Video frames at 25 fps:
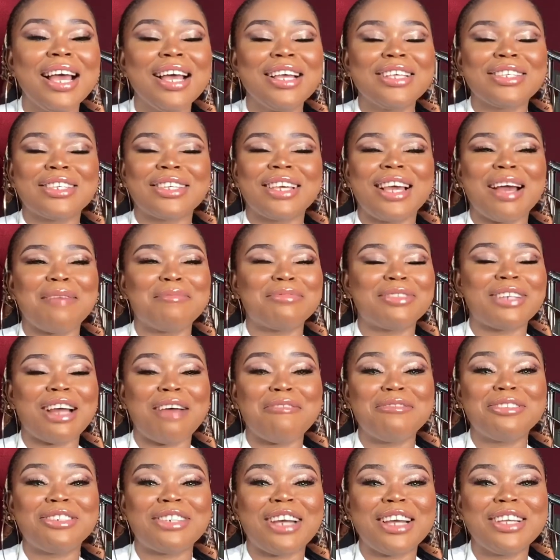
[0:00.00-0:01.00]
So yeah,
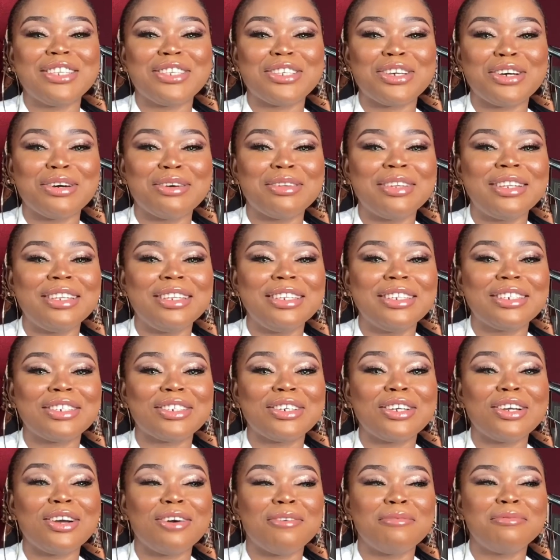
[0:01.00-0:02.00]
I'm trying to
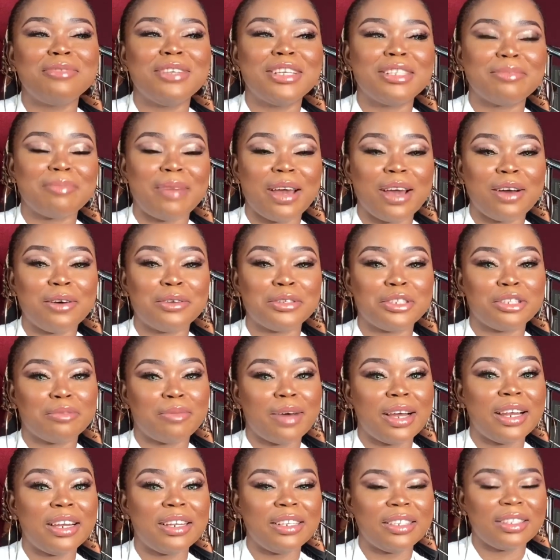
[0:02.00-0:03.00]
literally update my
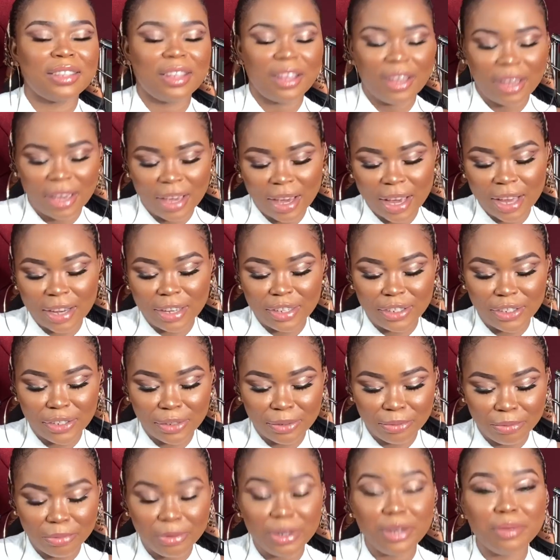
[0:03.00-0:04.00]
customer list again. It's
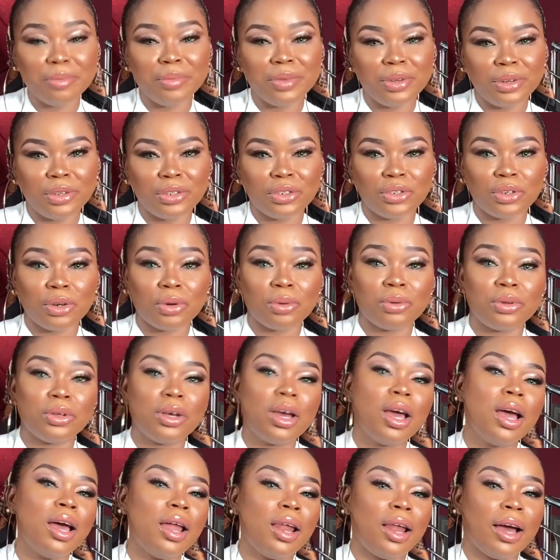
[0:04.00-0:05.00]
really been a struggle.
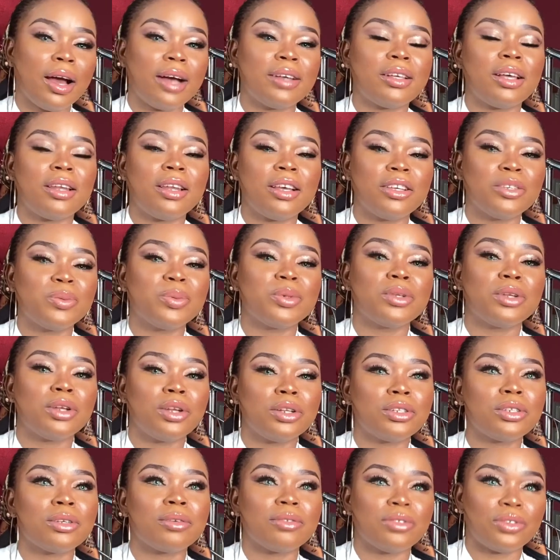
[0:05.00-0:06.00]
Like I said, there's been a
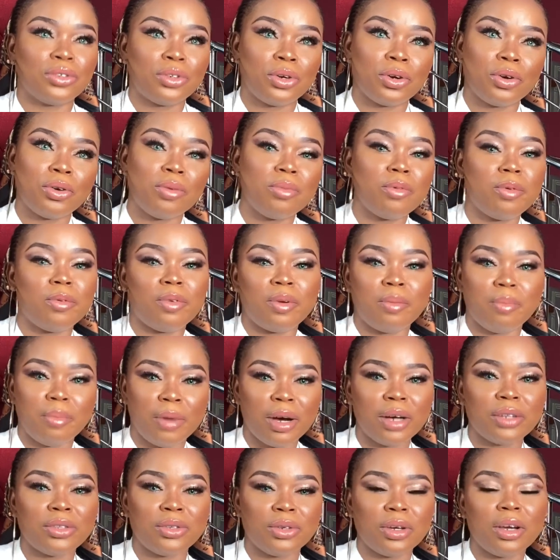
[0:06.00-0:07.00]
lot of struggle moving
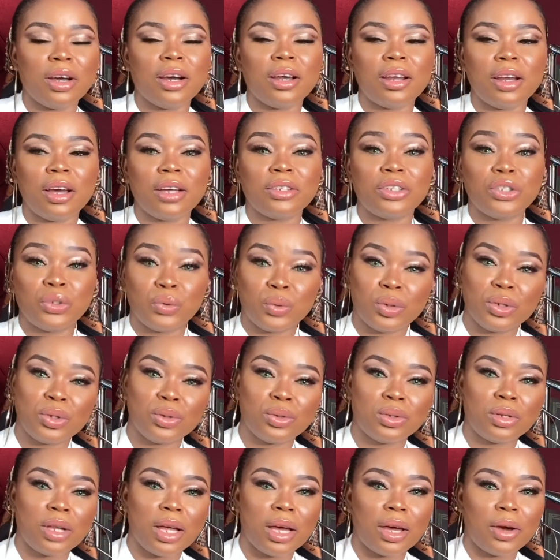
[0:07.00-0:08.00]
back to Ghana. I just want
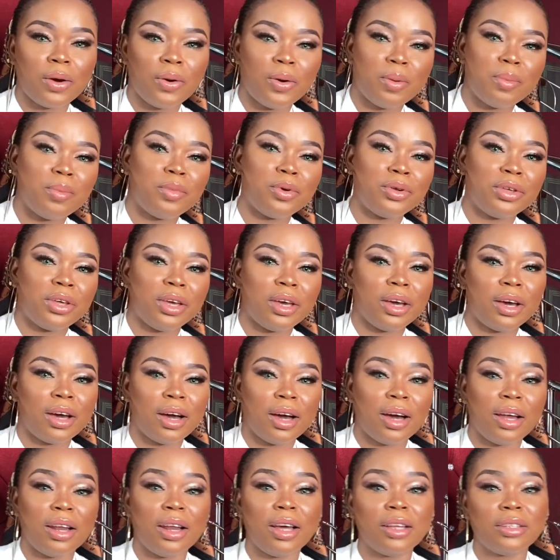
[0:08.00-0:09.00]
to like come on here and
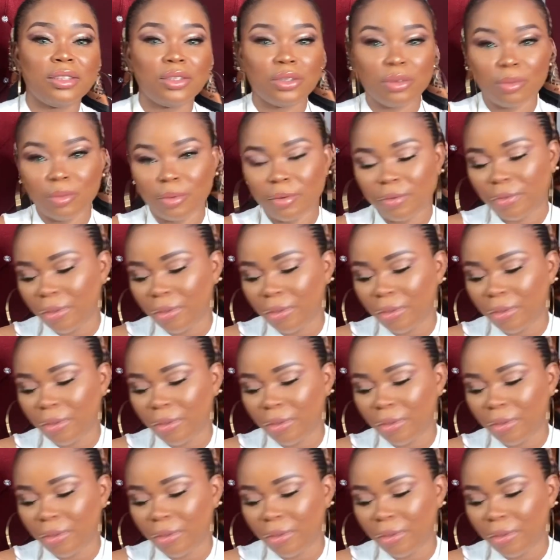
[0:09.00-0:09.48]
highlight some of